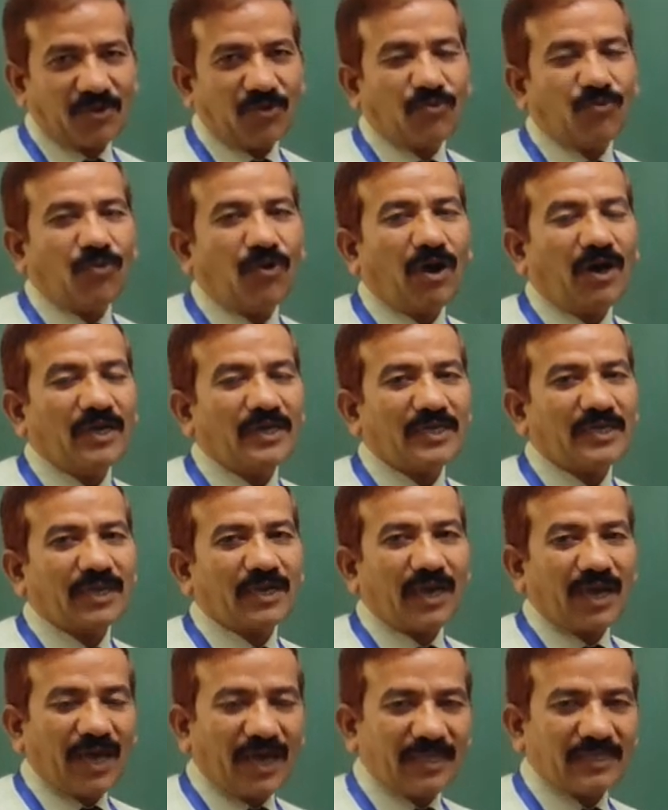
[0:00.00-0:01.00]
What
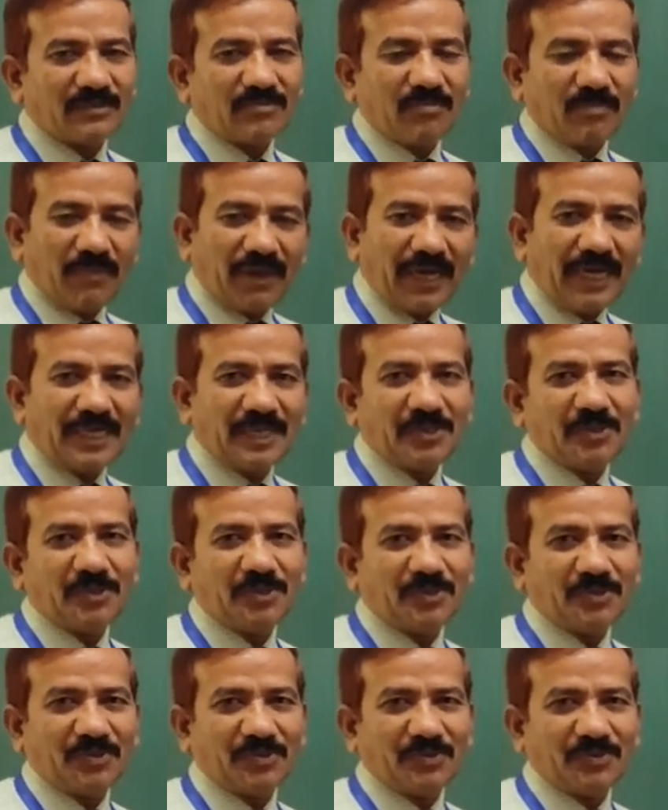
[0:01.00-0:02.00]
has made
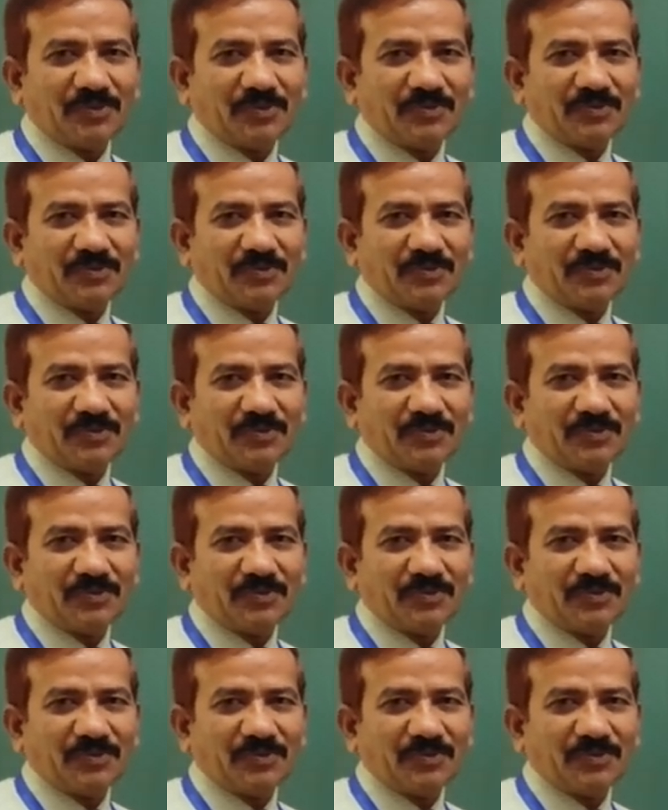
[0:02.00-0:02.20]
you